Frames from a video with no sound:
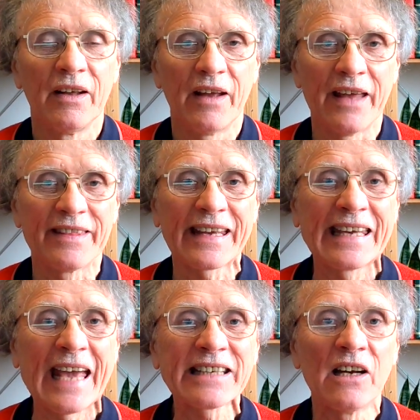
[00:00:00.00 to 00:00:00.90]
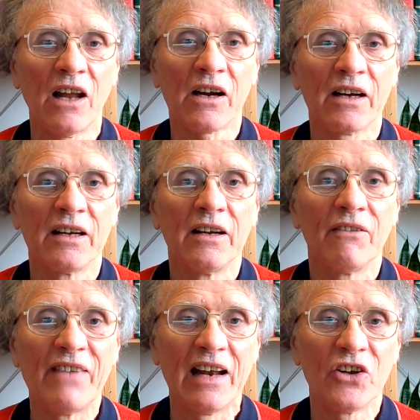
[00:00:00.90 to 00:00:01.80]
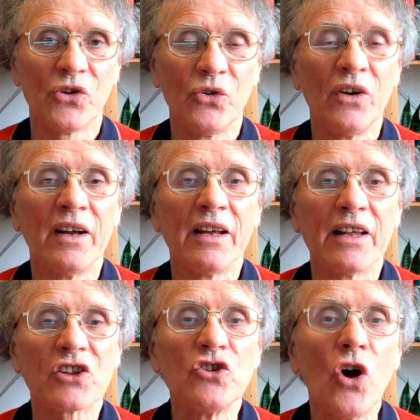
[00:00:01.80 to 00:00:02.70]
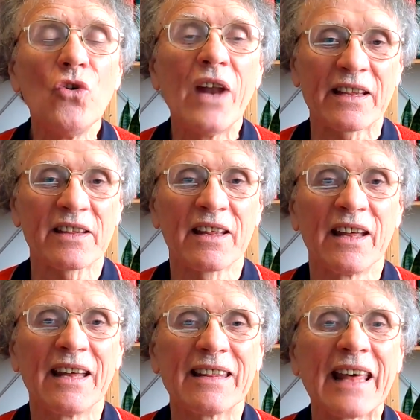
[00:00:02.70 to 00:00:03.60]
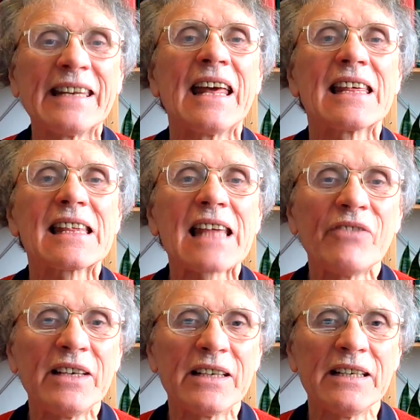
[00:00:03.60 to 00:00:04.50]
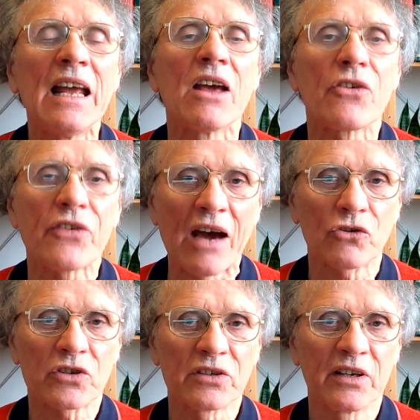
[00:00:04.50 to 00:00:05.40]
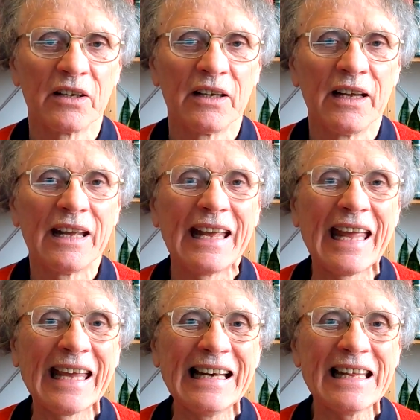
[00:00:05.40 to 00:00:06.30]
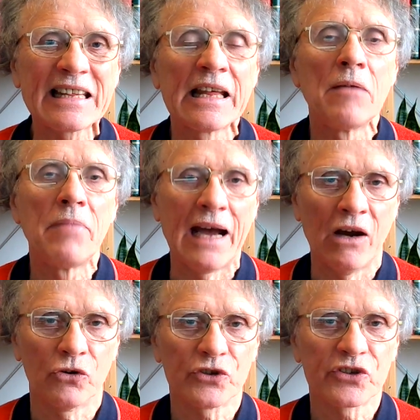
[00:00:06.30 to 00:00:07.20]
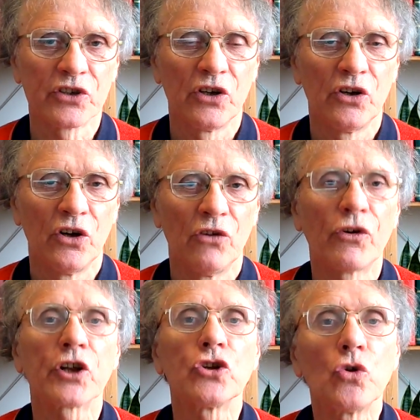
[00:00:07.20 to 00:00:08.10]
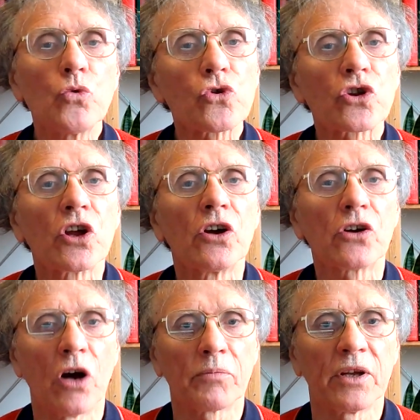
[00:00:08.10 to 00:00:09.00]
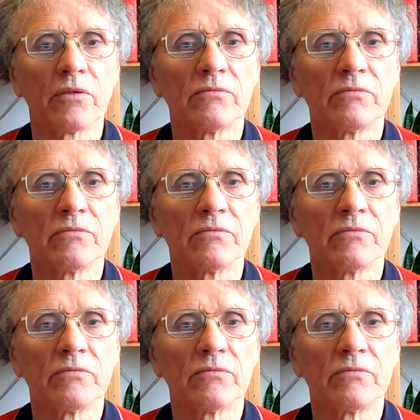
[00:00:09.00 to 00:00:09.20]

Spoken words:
and the catalogue value is no less than 70,000 English pounds for a used copy.